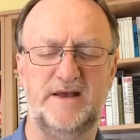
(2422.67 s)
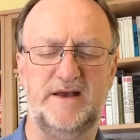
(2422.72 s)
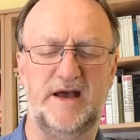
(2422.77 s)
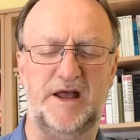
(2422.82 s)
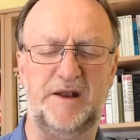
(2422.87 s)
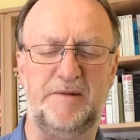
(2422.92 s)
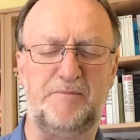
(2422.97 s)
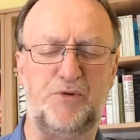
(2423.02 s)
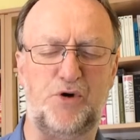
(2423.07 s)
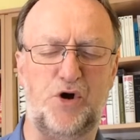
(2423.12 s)

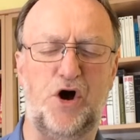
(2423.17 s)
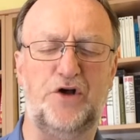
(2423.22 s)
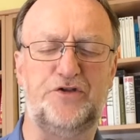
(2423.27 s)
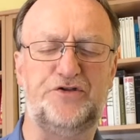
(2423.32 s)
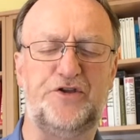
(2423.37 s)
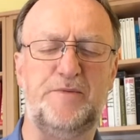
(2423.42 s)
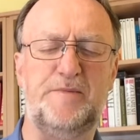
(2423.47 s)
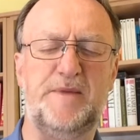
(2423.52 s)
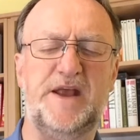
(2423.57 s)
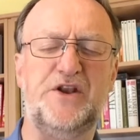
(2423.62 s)
and brought
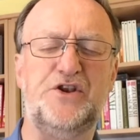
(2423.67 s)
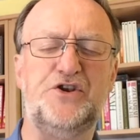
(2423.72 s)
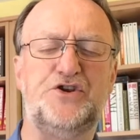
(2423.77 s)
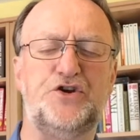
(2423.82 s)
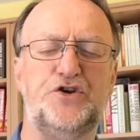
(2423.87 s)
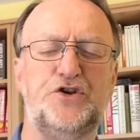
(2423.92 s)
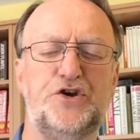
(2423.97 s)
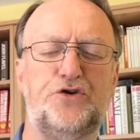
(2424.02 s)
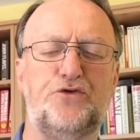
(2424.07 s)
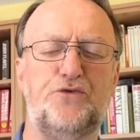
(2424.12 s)
them
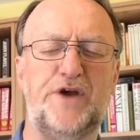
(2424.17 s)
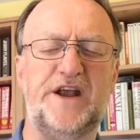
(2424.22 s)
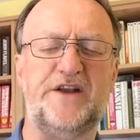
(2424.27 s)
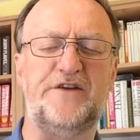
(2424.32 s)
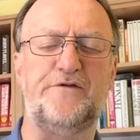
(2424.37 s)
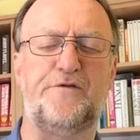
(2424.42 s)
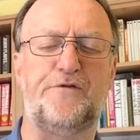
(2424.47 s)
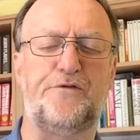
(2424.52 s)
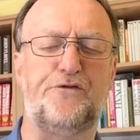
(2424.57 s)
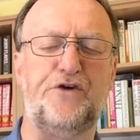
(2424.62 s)
into the
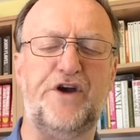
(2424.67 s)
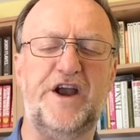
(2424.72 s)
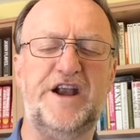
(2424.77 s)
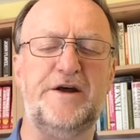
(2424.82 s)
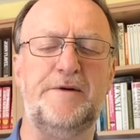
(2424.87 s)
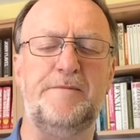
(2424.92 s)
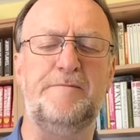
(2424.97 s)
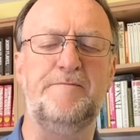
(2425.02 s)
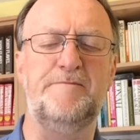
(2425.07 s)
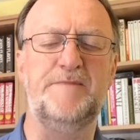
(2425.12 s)
great
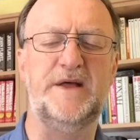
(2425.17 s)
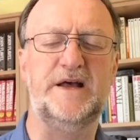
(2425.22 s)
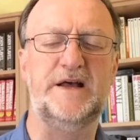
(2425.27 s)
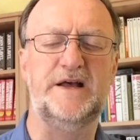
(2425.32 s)
freedom